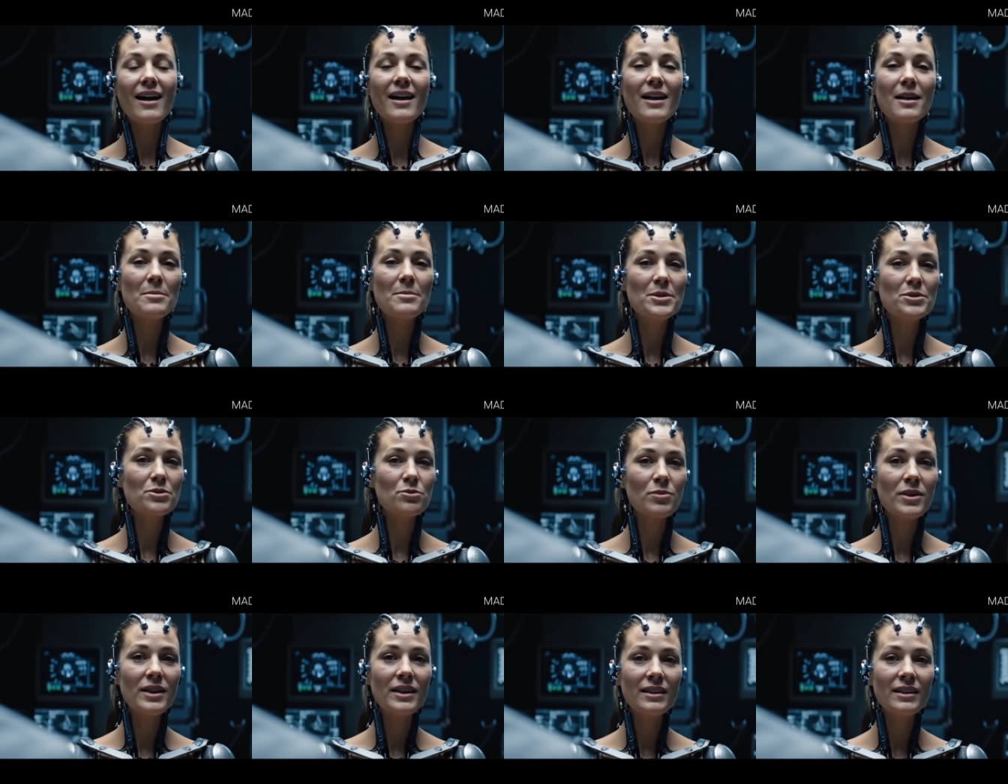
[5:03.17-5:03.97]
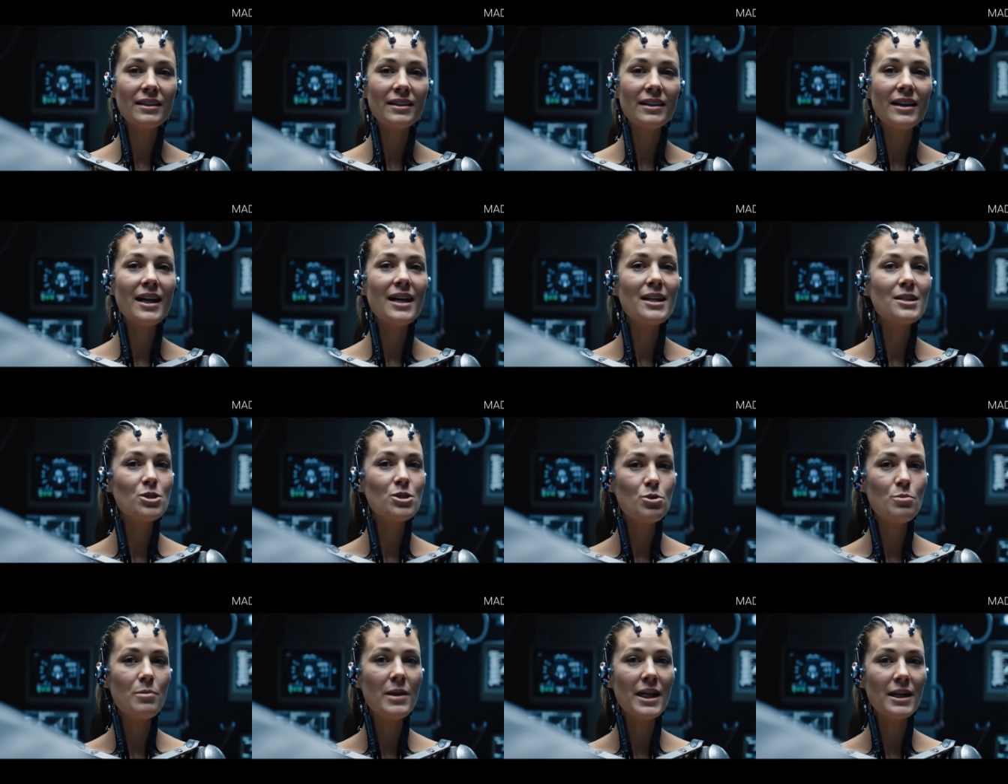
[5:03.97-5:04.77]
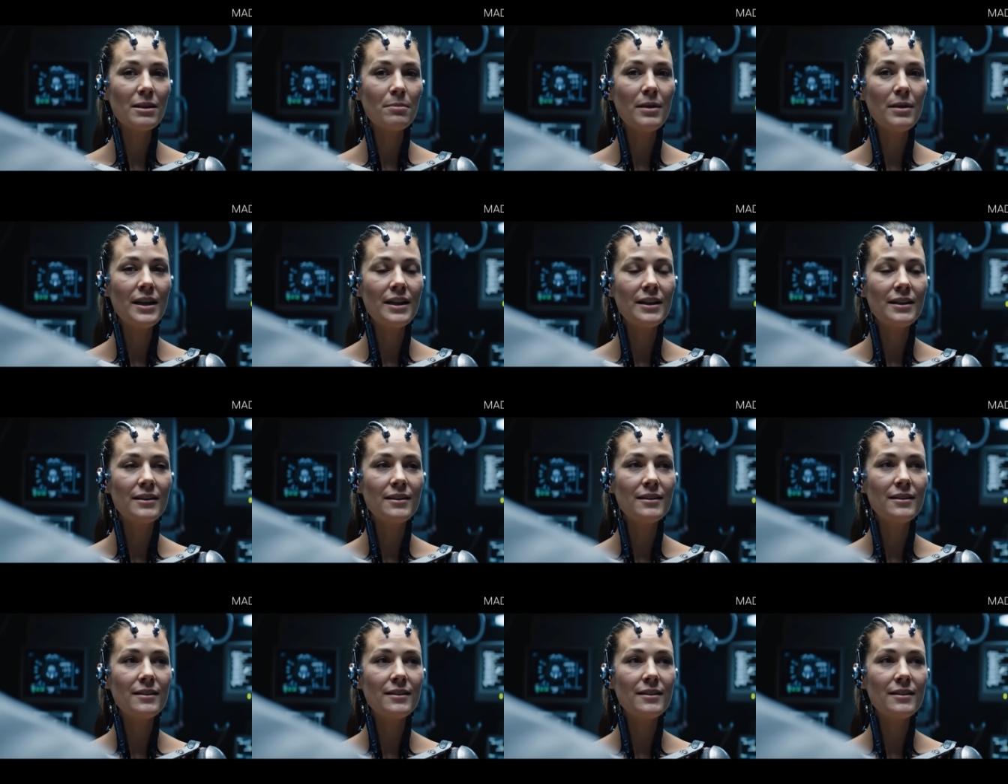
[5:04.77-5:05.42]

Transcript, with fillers: I am as real as you make me.